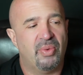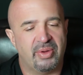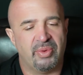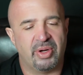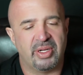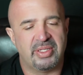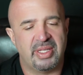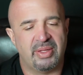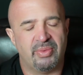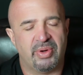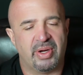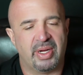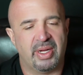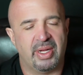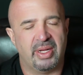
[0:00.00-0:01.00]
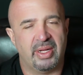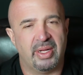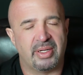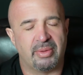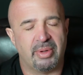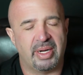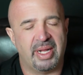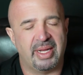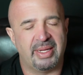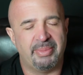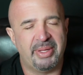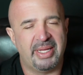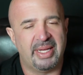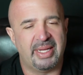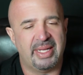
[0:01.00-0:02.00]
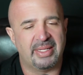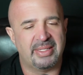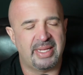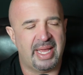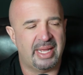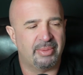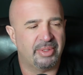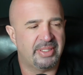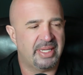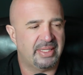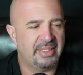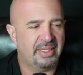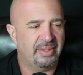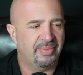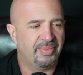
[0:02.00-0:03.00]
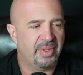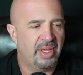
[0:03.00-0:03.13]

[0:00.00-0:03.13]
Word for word: We're going to say that we're talking about uh, being against animal testing.